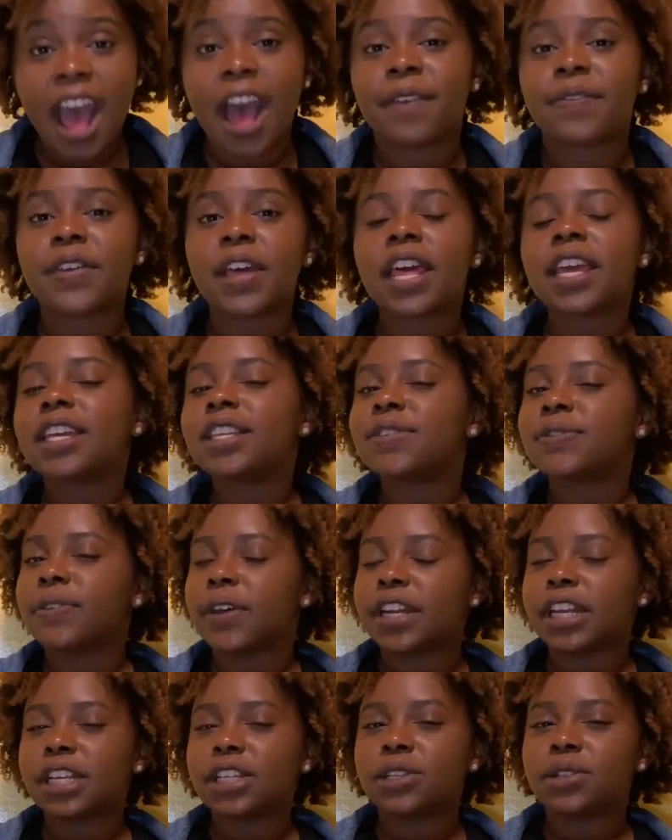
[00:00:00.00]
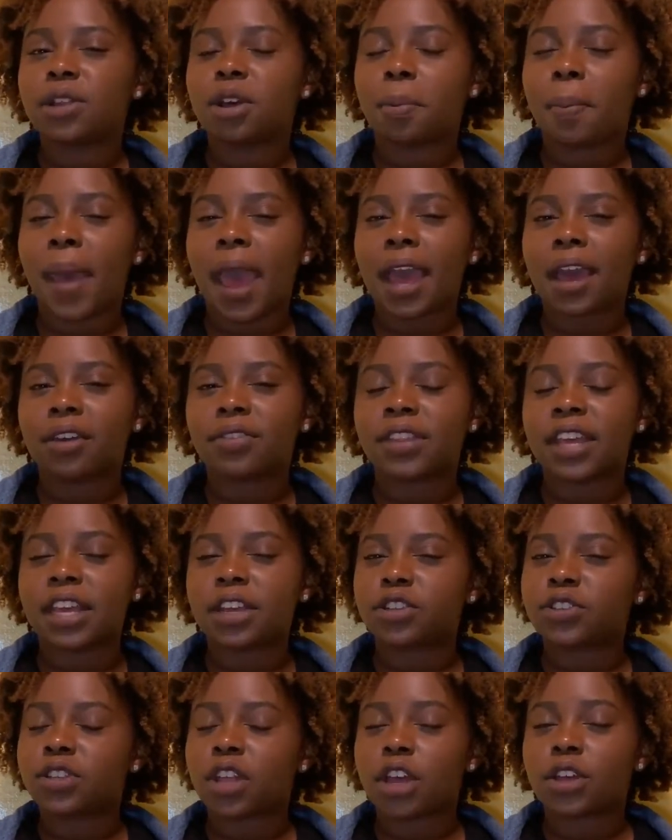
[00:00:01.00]
I feel like it's funny to look back on the
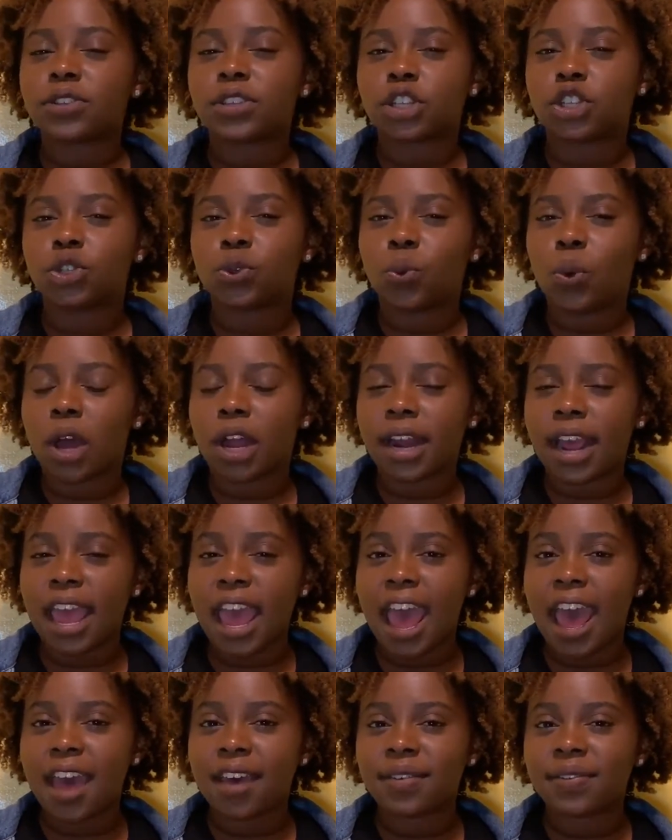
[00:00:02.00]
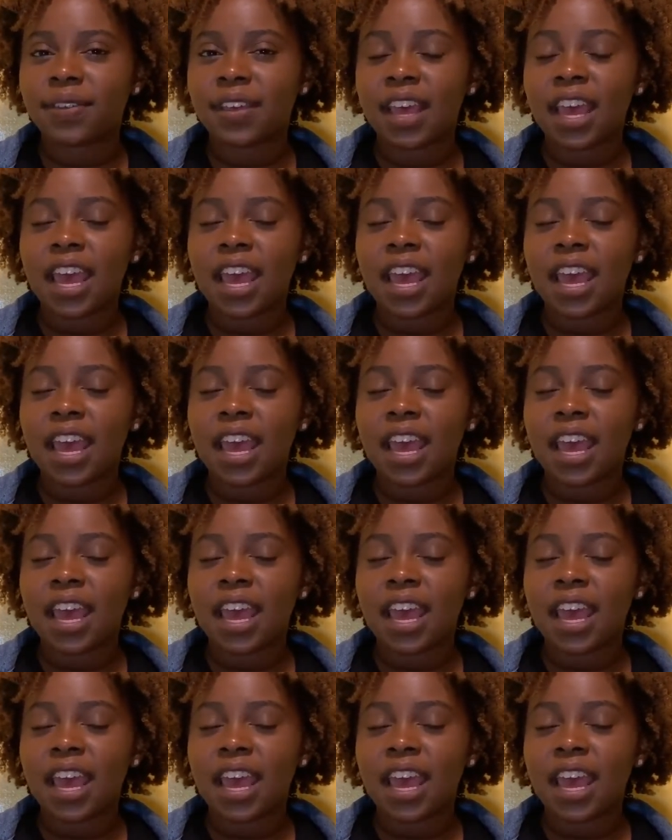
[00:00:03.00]
hairstyles that you want to have